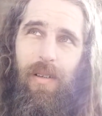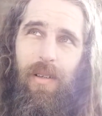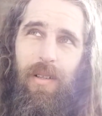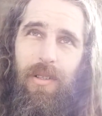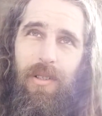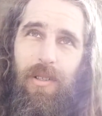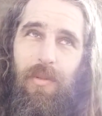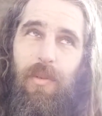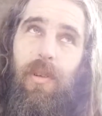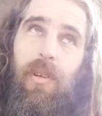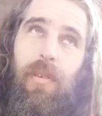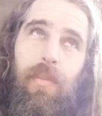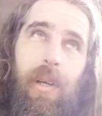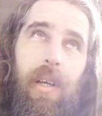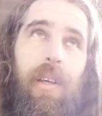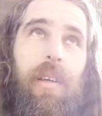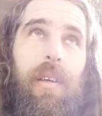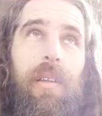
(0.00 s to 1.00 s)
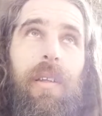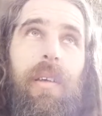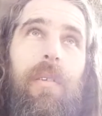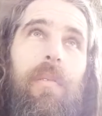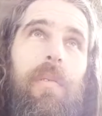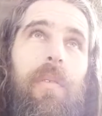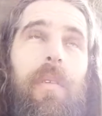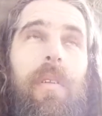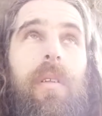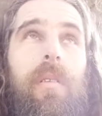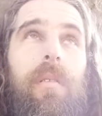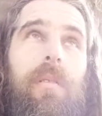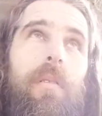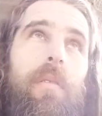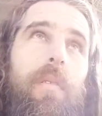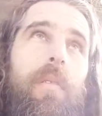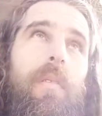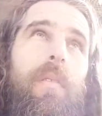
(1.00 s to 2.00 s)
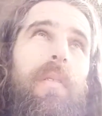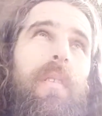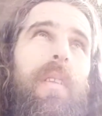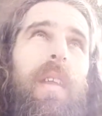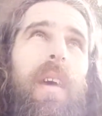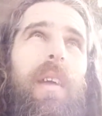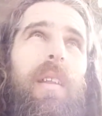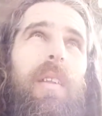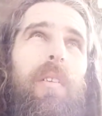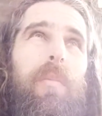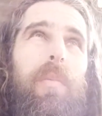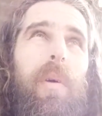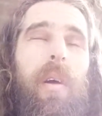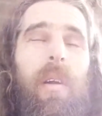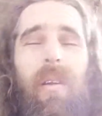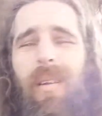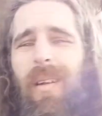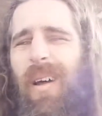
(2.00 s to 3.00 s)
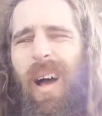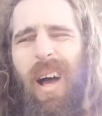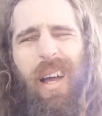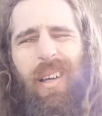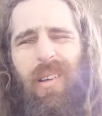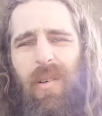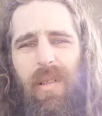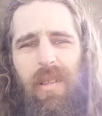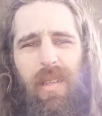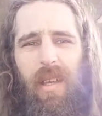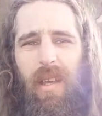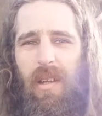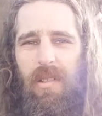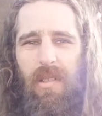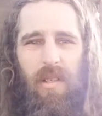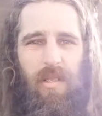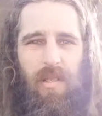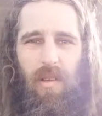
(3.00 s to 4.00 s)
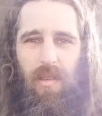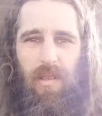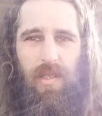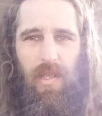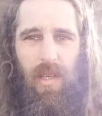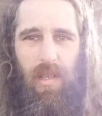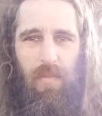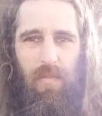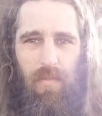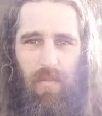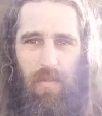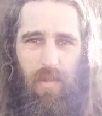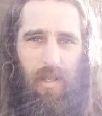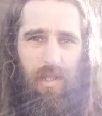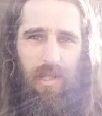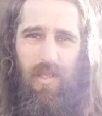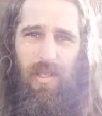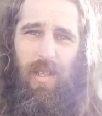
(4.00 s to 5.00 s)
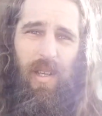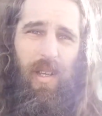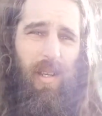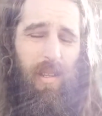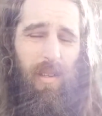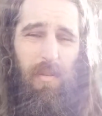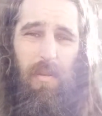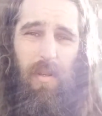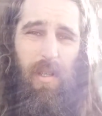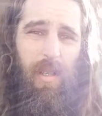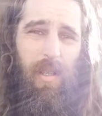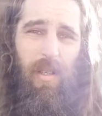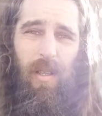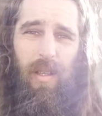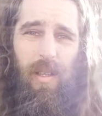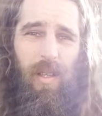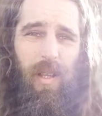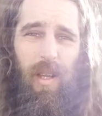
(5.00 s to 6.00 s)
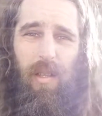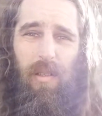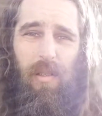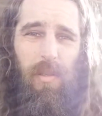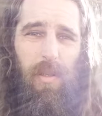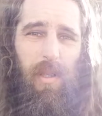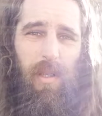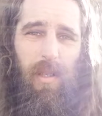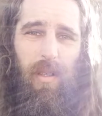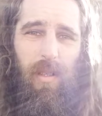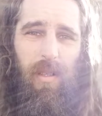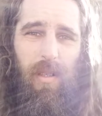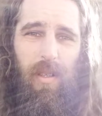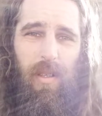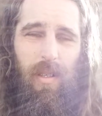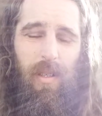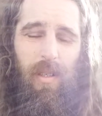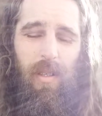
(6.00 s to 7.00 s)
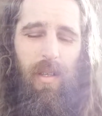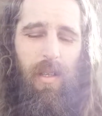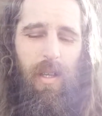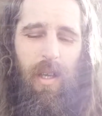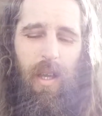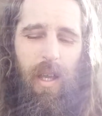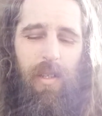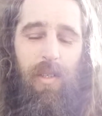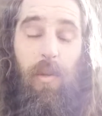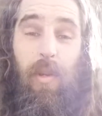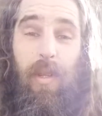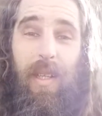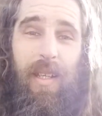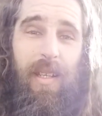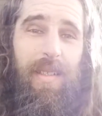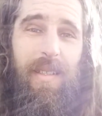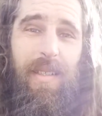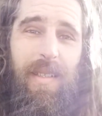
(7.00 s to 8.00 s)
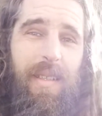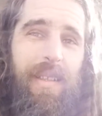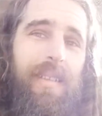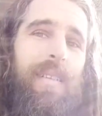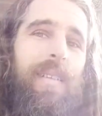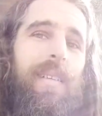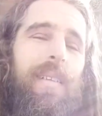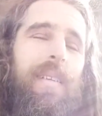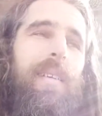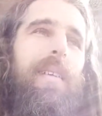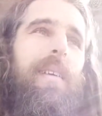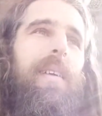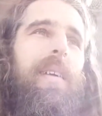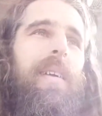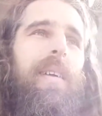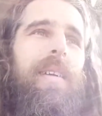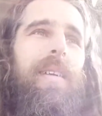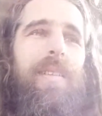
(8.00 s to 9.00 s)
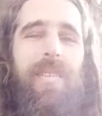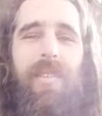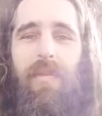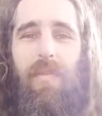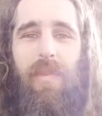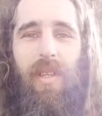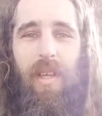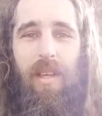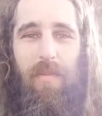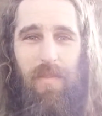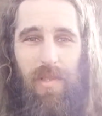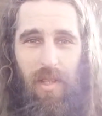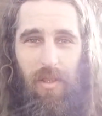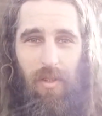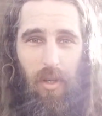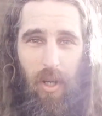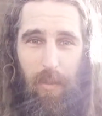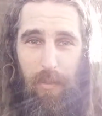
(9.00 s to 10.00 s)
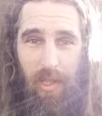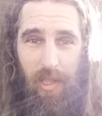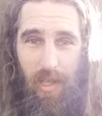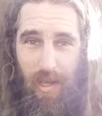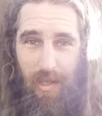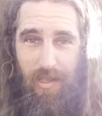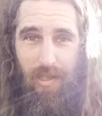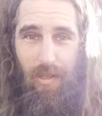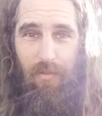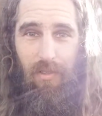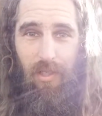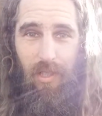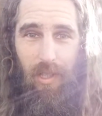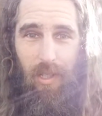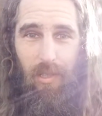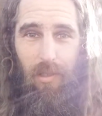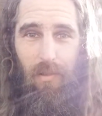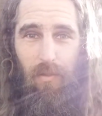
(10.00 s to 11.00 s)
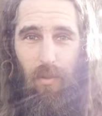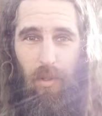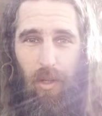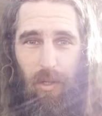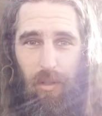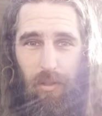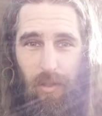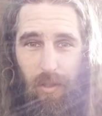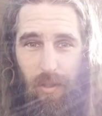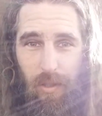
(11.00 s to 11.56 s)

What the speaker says: Should we go back on that little part? I go on tangents all the time. It's just kind of the way that I do things. Sometimes I drop an S off the end of word.